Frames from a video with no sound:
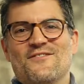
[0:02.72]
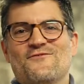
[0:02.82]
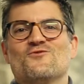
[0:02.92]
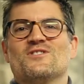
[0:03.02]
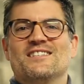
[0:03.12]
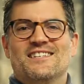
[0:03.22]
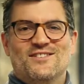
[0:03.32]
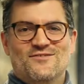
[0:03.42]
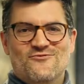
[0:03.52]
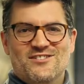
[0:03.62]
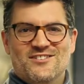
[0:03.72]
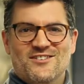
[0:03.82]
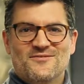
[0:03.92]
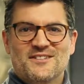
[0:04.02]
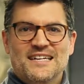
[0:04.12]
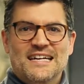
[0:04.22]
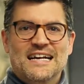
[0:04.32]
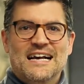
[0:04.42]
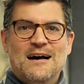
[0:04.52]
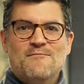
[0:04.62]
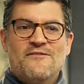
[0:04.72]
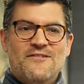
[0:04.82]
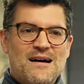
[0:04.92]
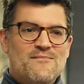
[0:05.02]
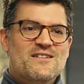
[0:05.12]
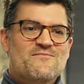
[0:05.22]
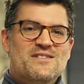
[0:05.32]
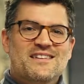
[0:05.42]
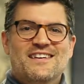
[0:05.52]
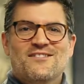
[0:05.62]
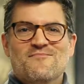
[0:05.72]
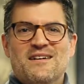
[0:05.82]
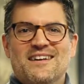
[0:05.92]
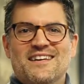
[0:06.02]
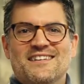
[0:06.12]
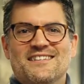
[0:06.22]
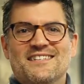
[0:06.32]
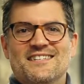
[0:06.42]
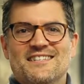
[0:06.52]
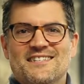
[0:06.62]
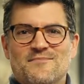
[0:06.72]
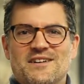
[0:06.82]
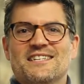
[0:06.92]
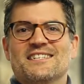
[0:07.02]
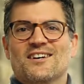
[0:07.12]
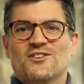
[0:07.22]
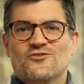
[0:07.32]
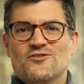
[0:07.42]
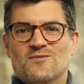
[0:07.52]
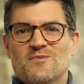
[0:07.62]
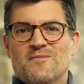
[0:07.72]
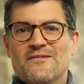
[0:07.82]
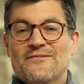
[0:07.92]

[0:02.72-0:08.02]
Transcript: our 40 years of retail. Uh, my family have been here at Macknade since the mid 1800s, but my